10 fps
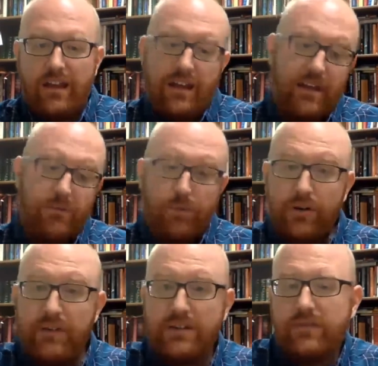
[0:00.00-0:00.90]
In
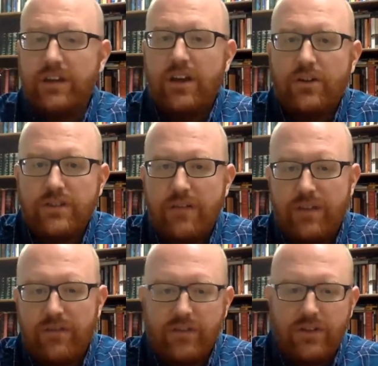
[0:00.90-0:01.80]
previous videos, I've
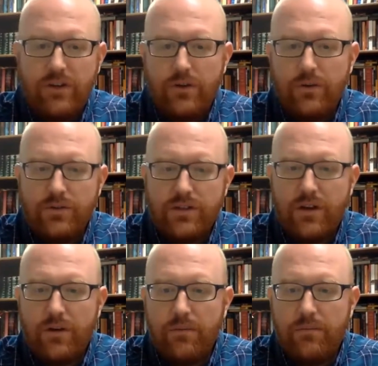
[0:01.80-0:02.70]
given you
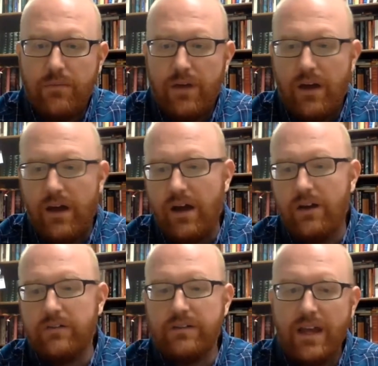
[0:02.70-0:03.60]
some
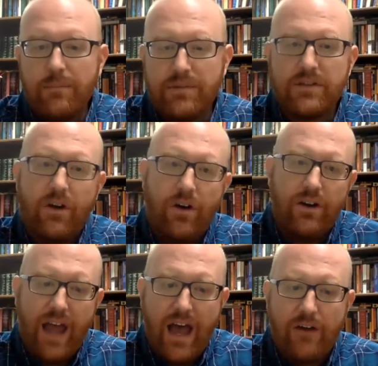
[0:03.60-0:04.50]
tips
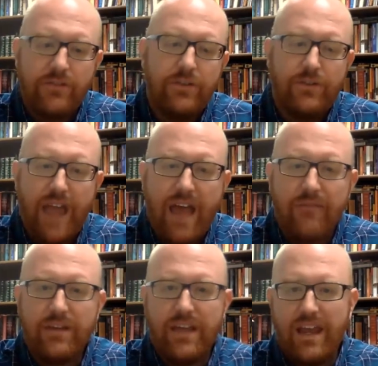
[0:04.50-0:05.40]
on how to
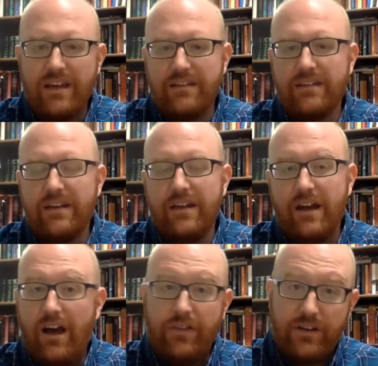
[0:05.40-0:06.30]
navigate
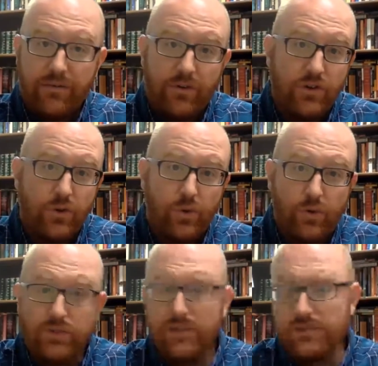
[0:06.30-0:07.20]
the different tools.